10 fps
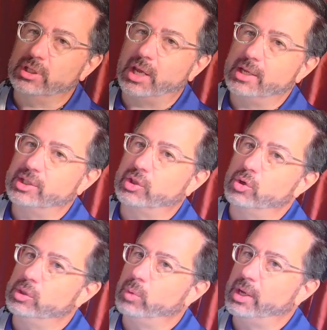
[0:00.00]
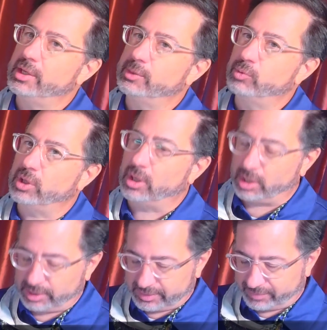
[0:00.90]
days, 30 ways Berea
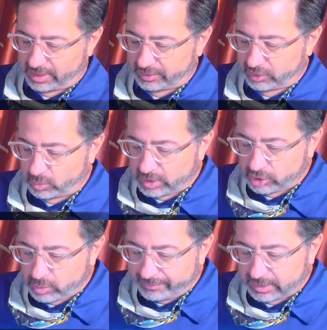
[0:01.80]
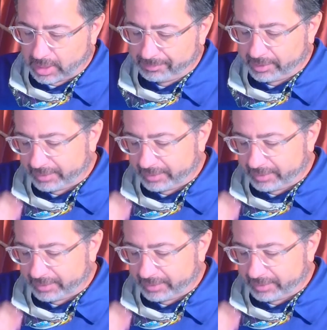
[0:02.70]
Arts Fest. So we do have a couple of